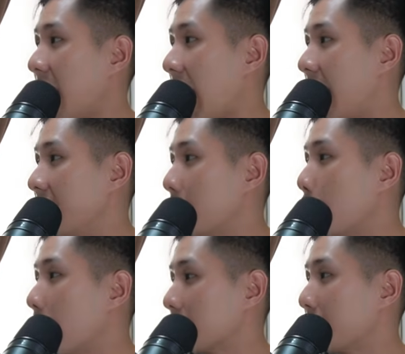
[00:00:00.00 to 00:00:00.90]
And it
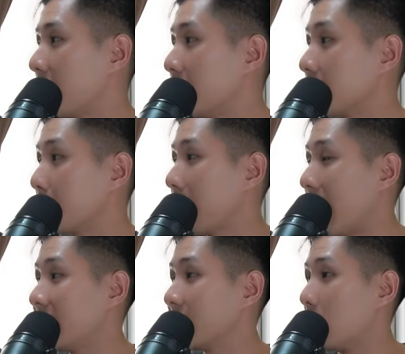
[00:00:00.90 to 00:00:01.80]
works by using
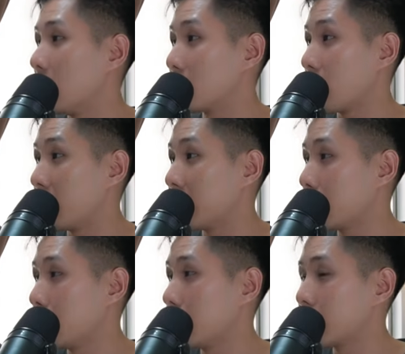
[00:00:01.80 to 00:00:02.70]
pens or drawing
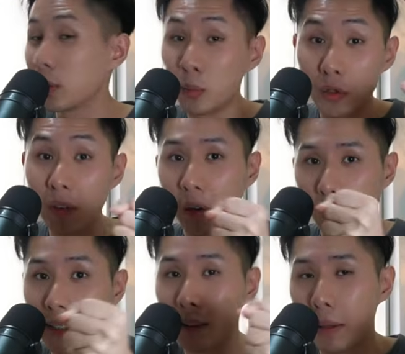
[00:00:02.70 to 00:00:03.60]
tools to move
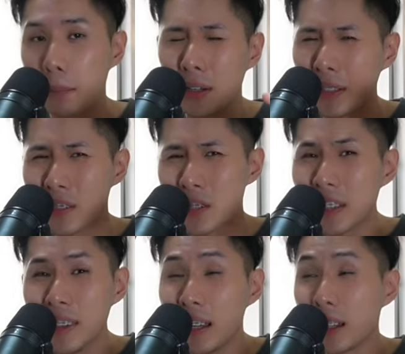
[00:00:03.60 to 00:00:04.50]
across the paper. It's just
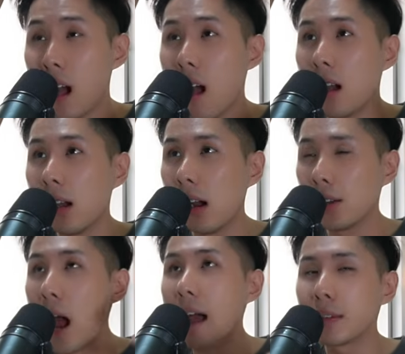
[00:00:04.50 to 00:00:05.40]
like you
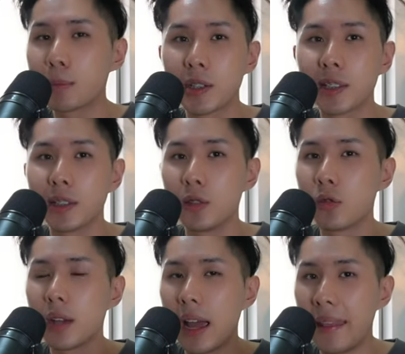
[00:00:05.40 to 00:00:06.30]
have a person,
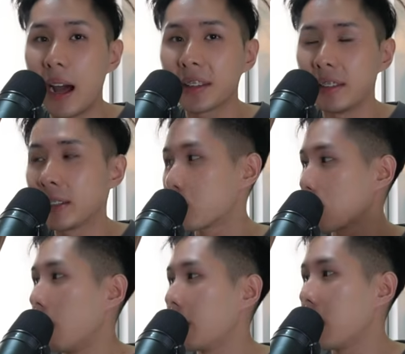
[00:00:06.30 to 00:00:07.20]
an artist
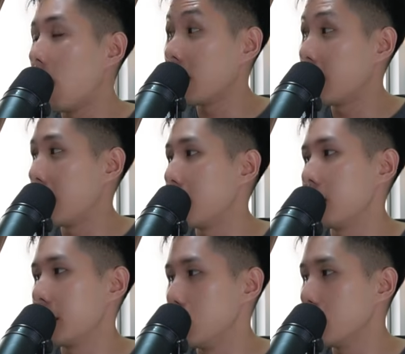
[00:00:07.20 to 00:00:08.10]
drawing on the paper
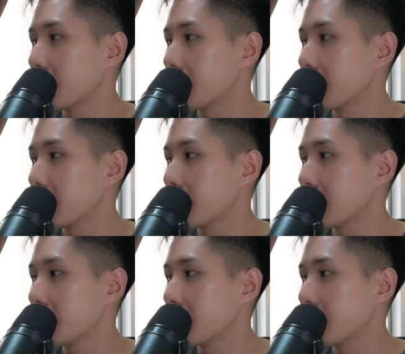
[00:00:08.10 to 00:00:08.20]
for you.